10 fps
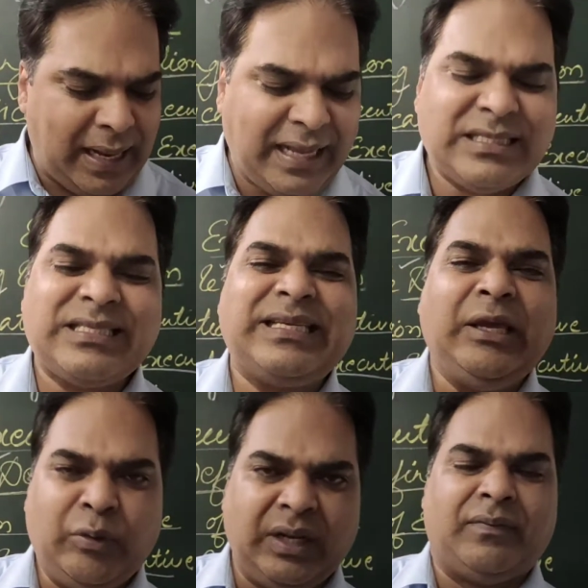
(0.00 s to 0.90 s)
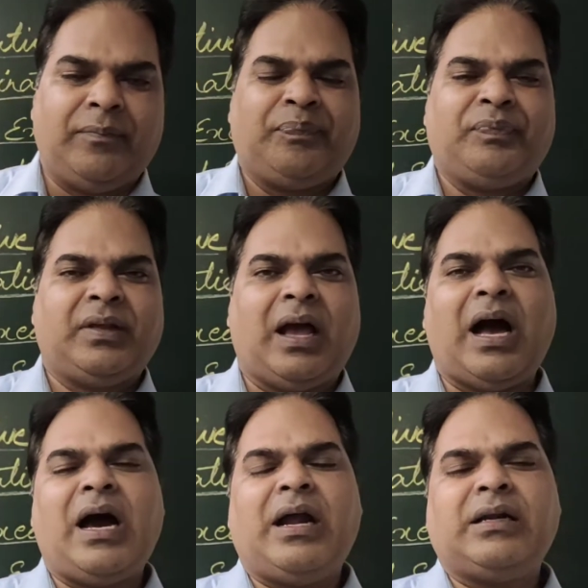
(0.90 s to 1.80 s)
executive
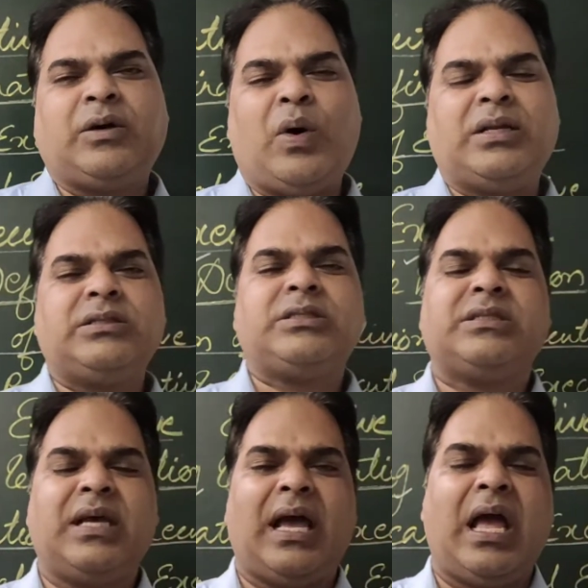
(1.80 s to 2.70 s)
are the ones